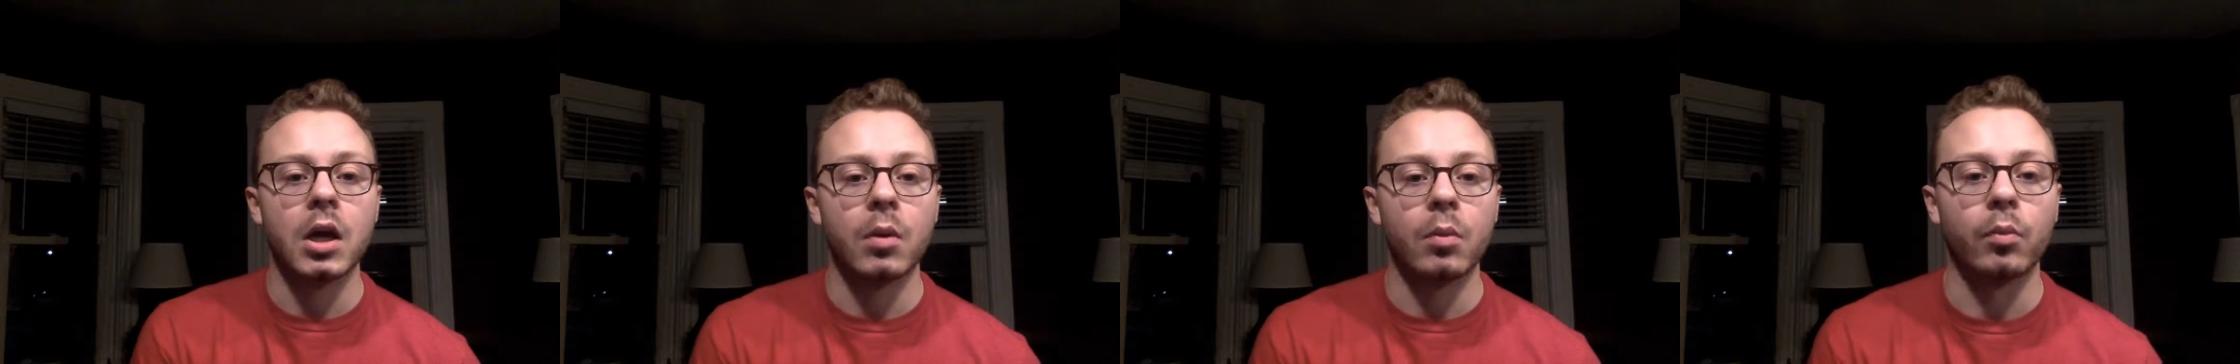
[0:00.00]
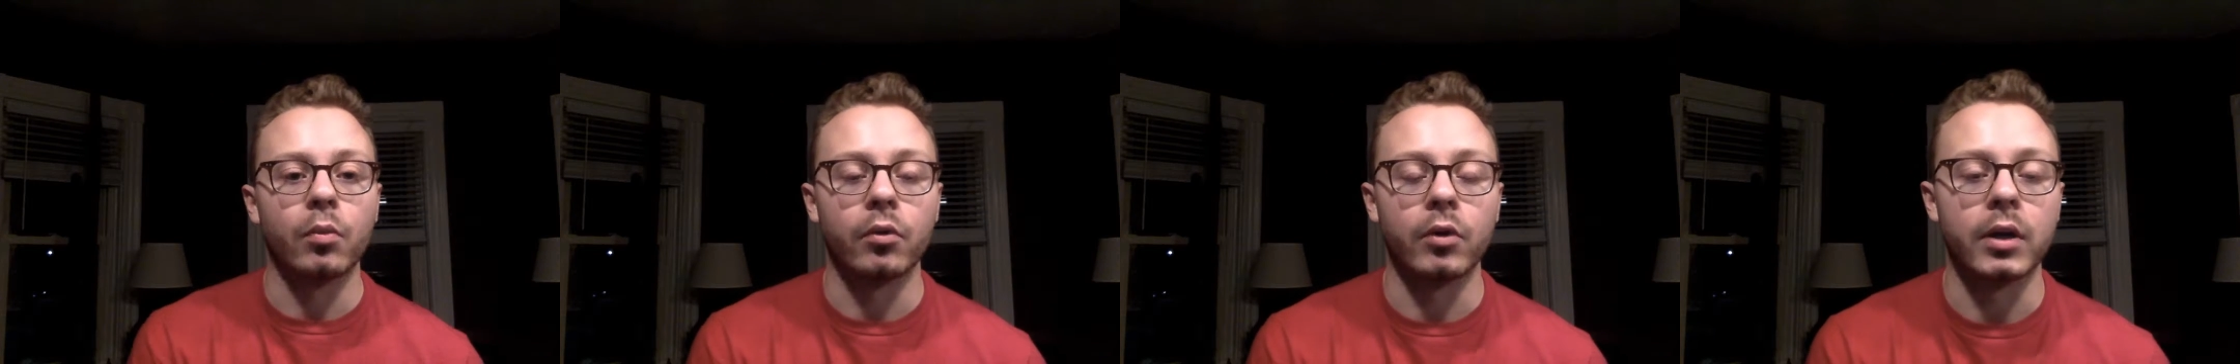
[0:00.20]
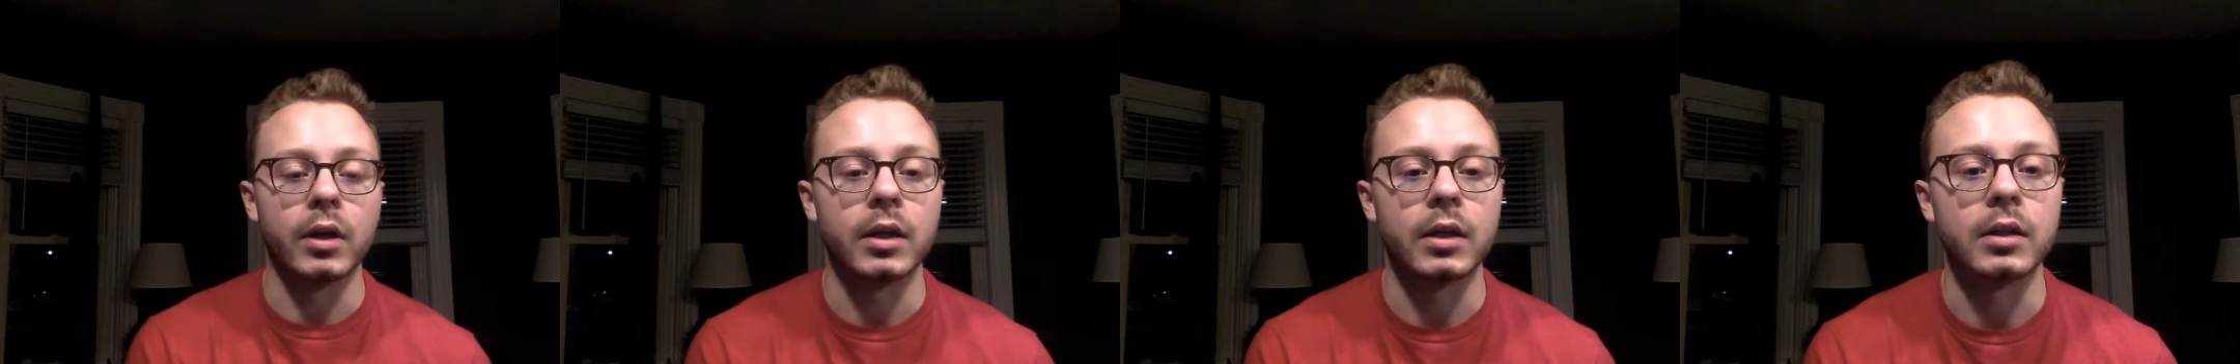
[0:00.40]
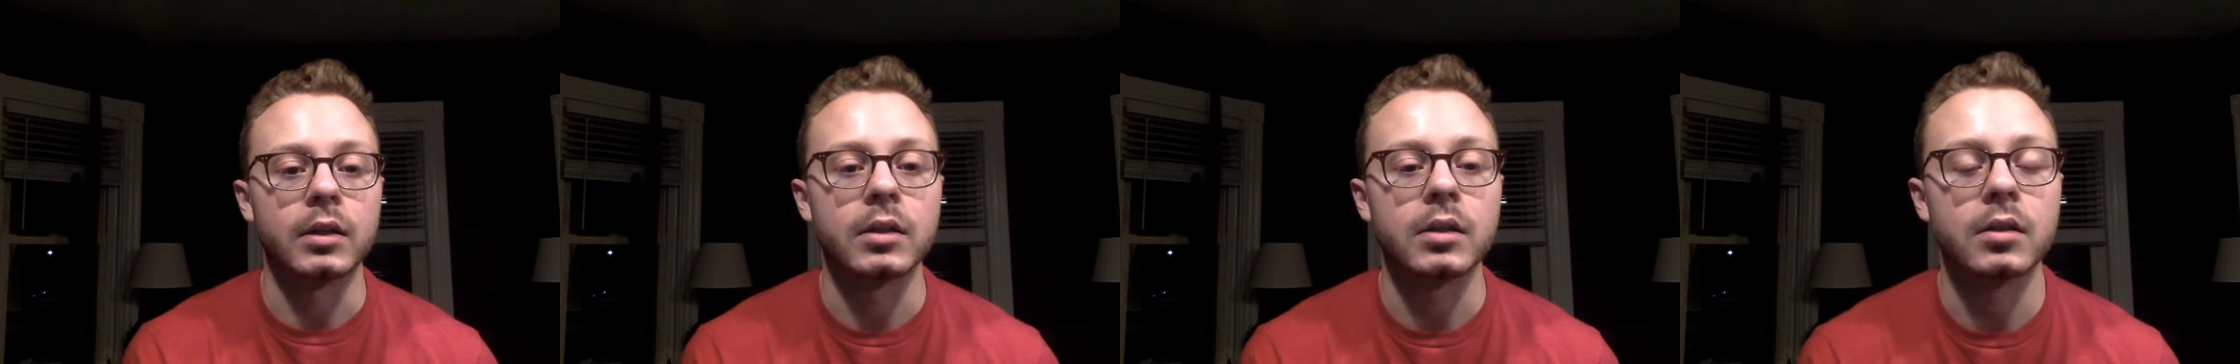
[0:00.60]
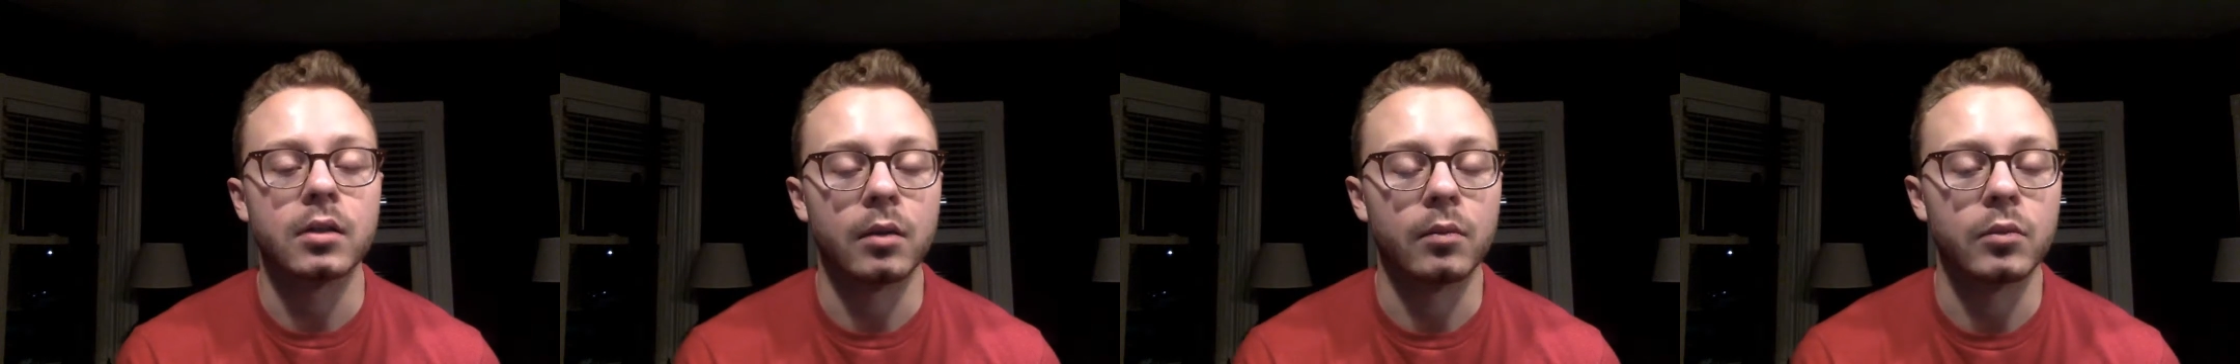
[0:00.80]
bring in
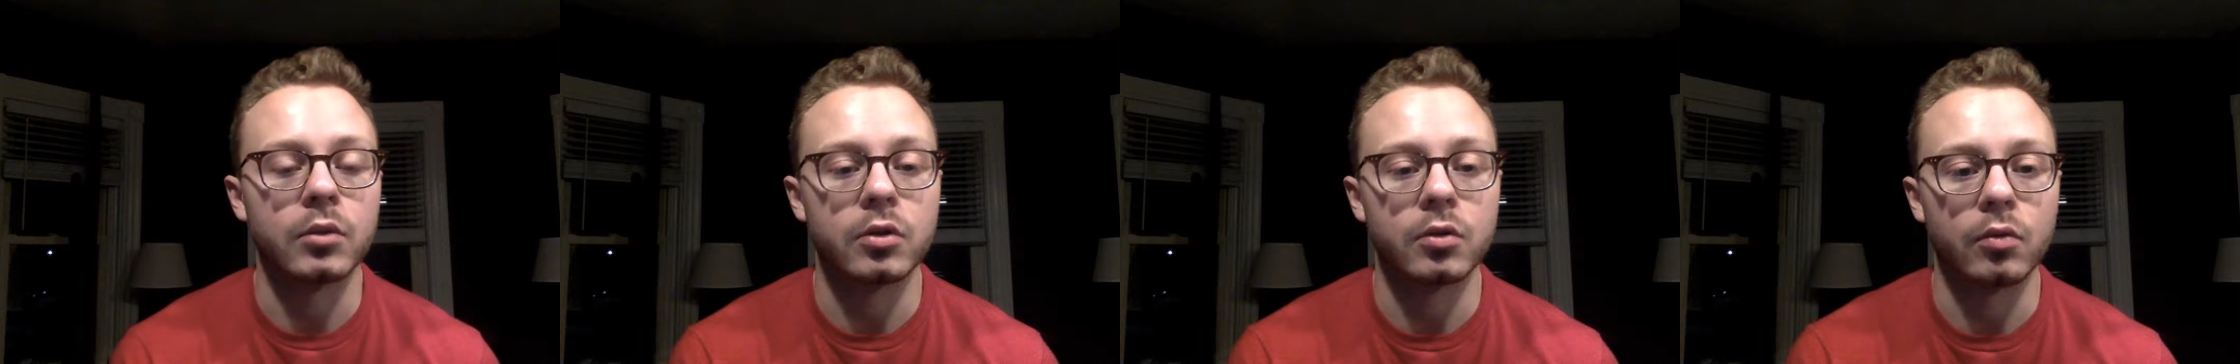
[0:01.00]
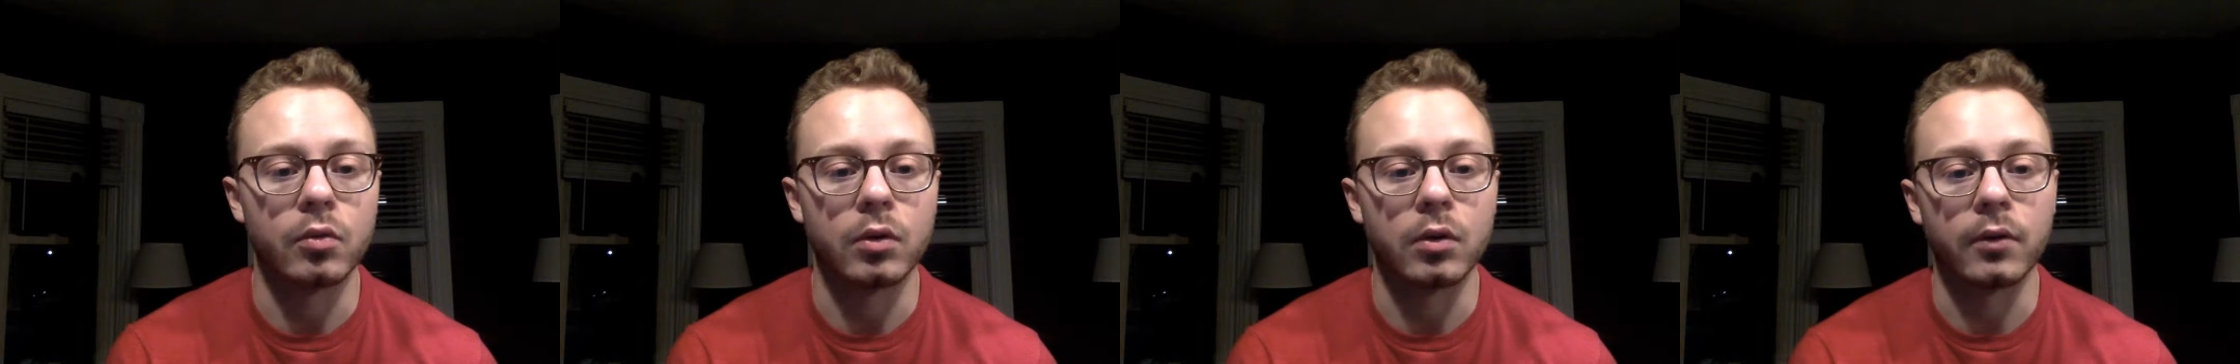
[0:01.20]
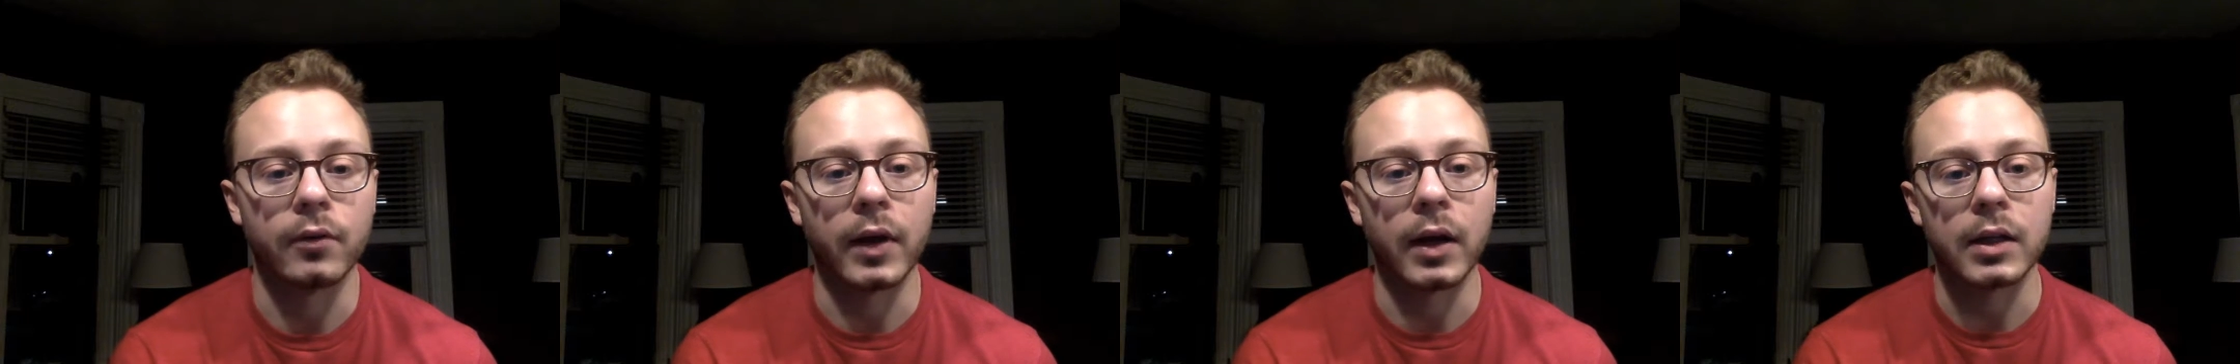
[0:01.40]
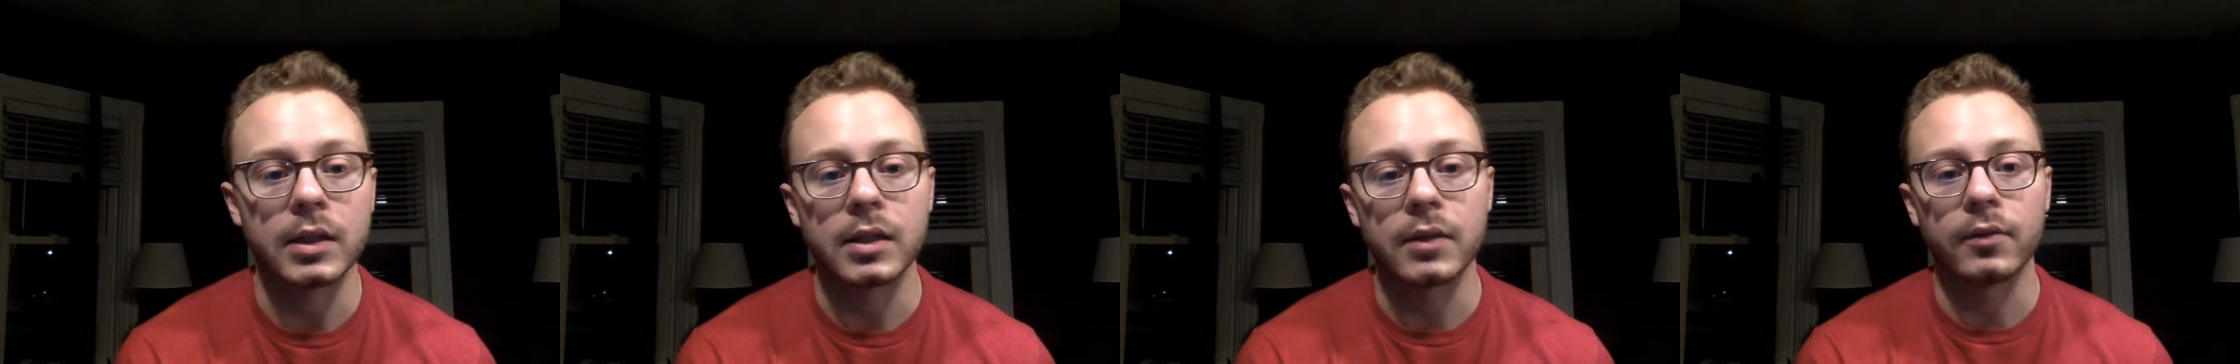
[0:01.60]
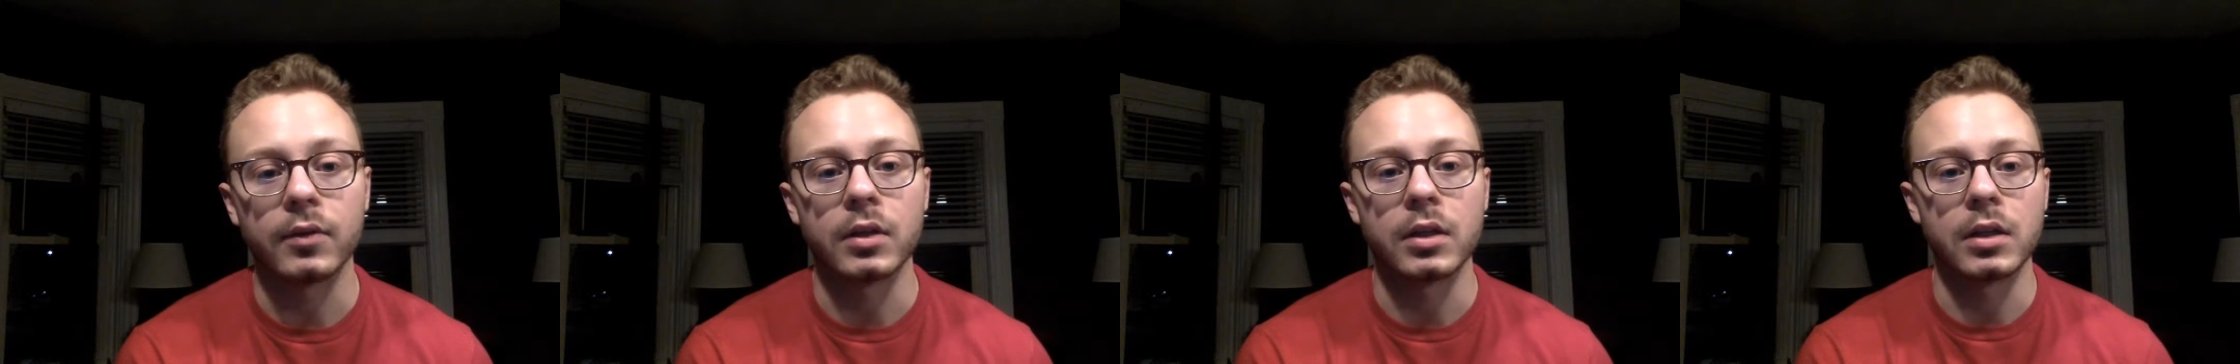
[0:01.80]
some sort of
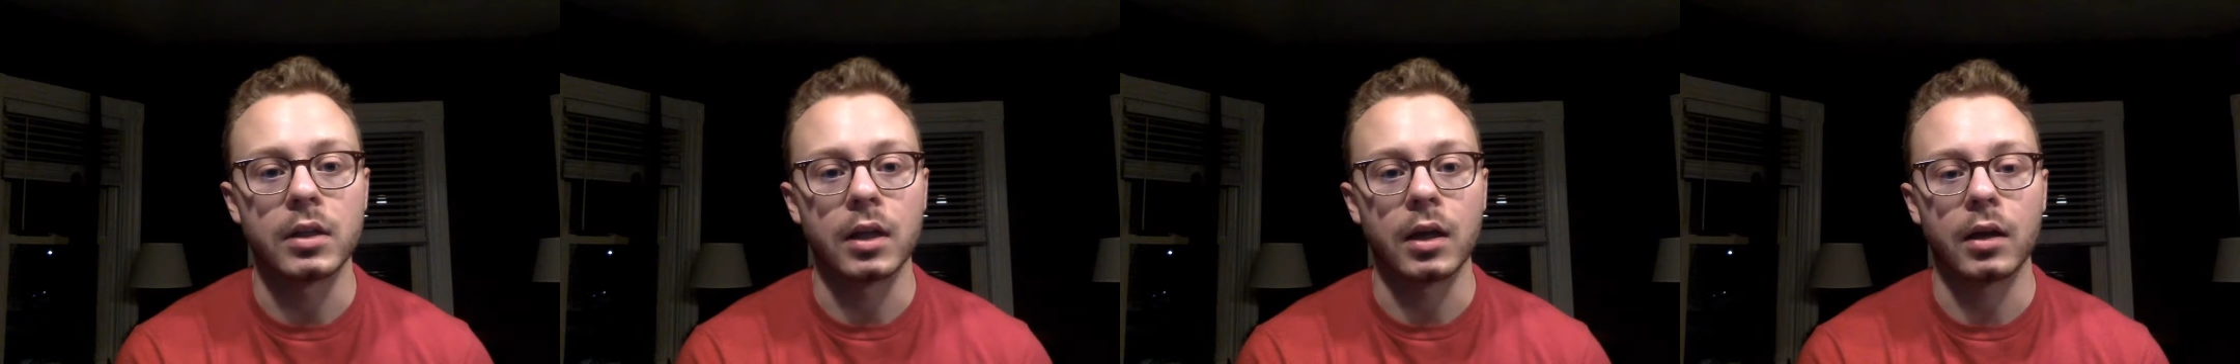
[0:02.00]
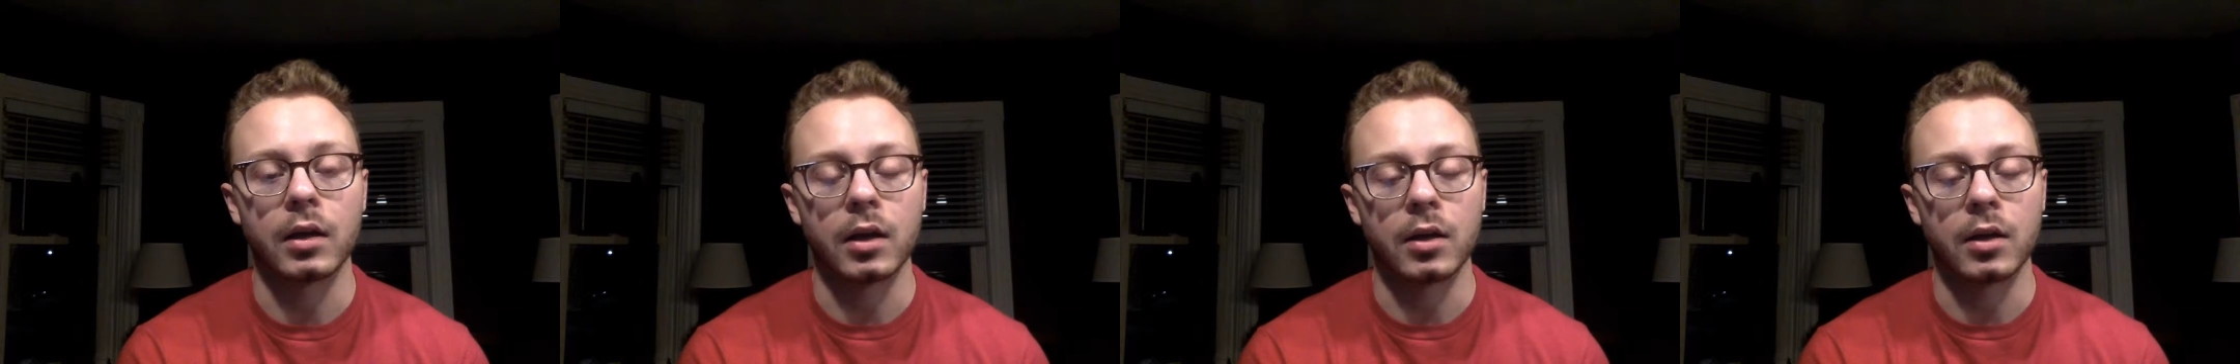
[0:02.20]
activity that